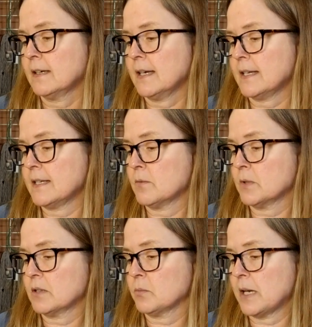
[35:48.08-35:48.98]
and then
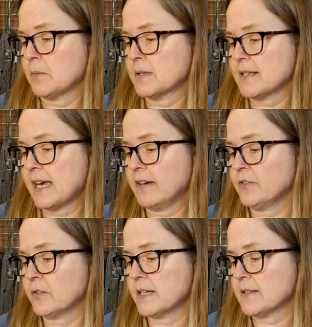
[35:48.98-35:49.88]
what the weight was
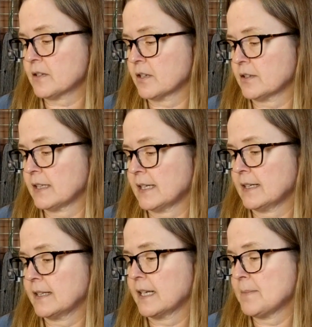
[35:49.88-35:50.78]
after I skirted it,
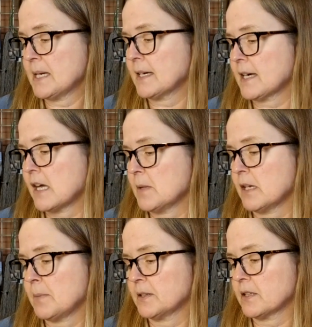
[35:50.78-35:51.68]
and then I make a comment
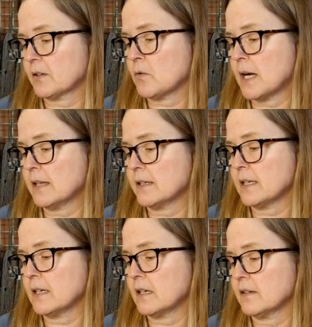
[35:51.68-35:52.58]
about the
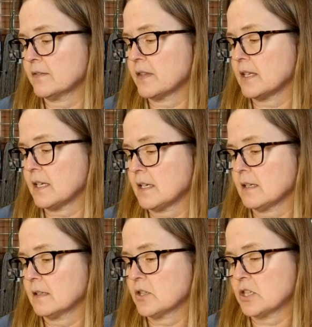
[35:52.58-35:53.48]
quality of the
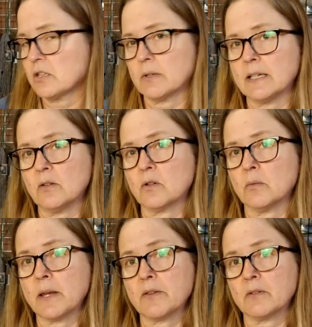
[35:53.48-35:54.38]
shearing or
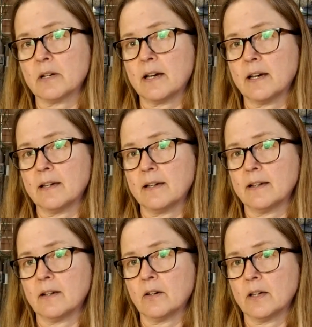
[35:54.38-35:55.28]
whether
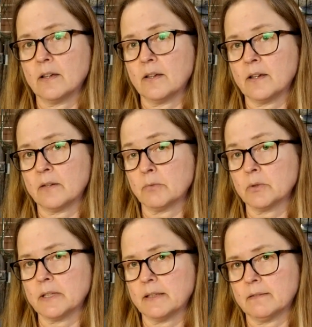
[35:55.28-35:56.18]
I
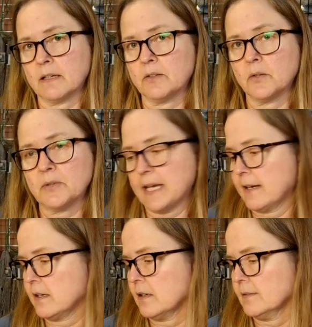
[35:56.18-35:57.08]
root it. I'll note that
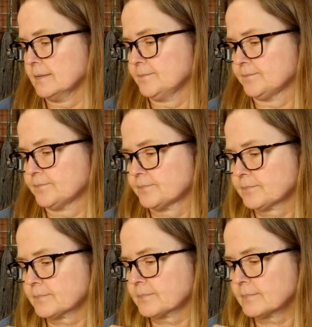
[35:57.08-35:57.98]
here.
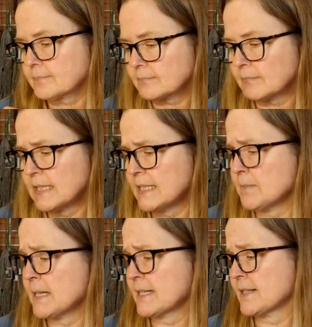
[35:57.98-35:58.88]
And then
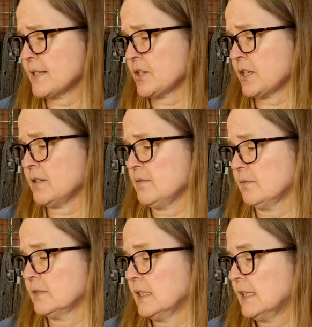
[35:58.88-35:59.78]
my decision,
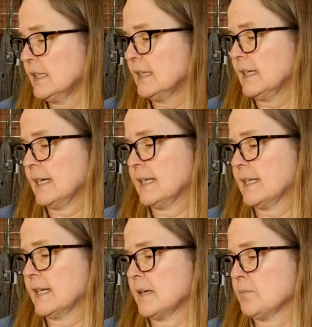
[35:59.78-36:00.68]
and
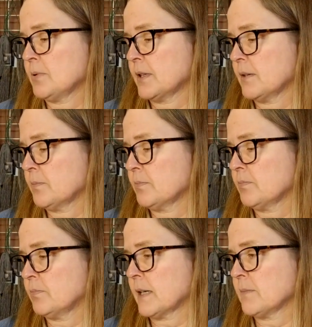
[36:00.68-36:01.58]
then I put
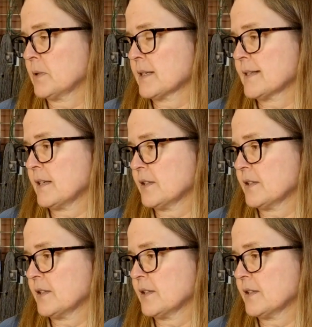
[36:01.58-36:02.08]
what I'm going to sell